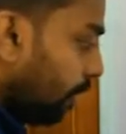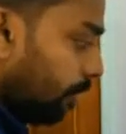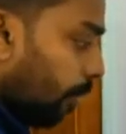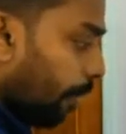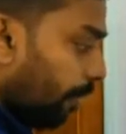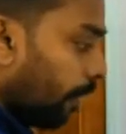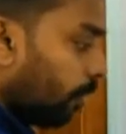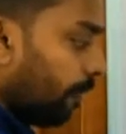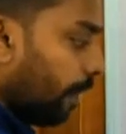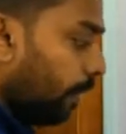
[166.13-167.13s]

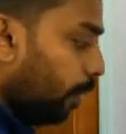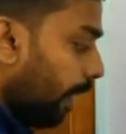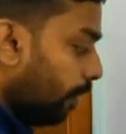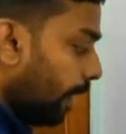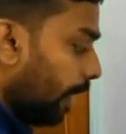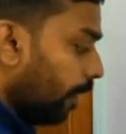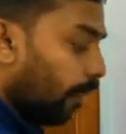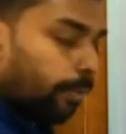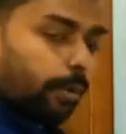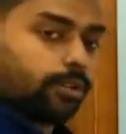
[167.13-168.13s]
0.125 into 8 we are getting
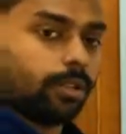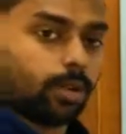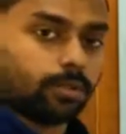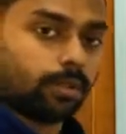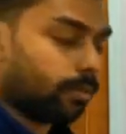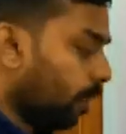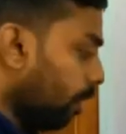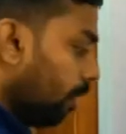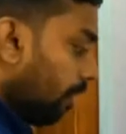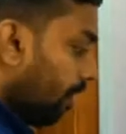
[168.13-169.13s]
1.000.